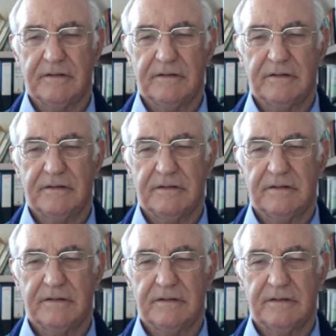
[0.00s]

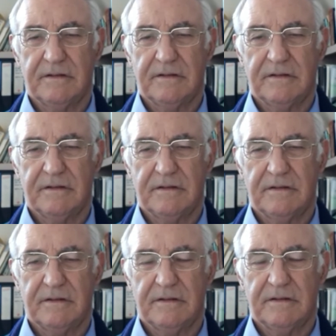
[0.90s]

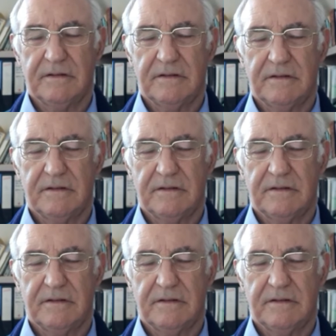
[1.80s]
(no one is talking)